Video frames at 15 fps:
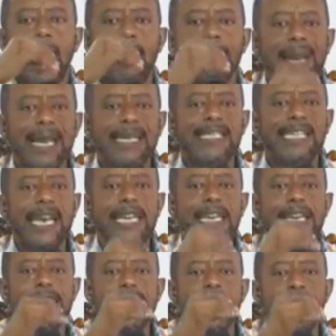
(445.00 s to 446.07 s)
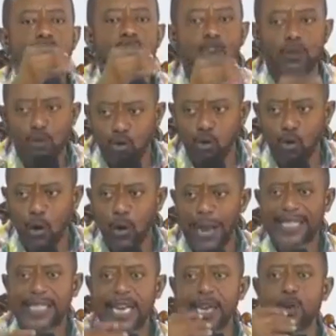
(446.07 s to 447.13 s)
Abrantie de ne nyom to
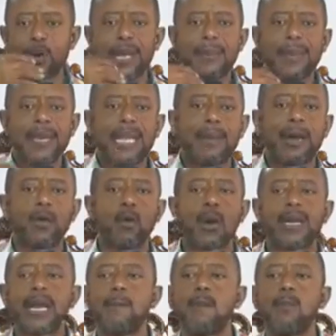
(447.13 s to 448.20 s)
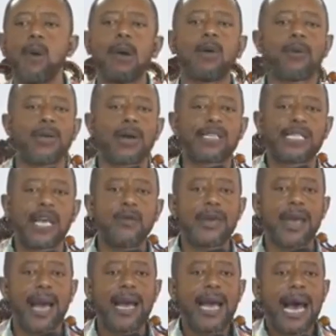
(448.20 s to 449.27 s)
a chede onyame de ama no de bo Akwasi
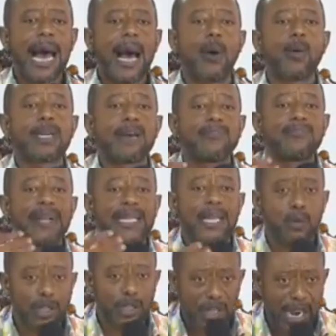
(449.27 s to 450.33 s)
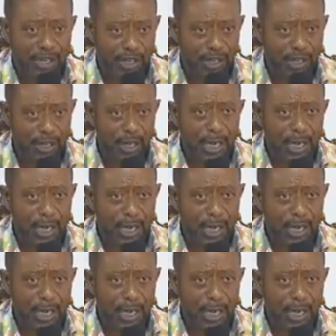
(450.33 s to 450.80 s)
Awuah and they build the church.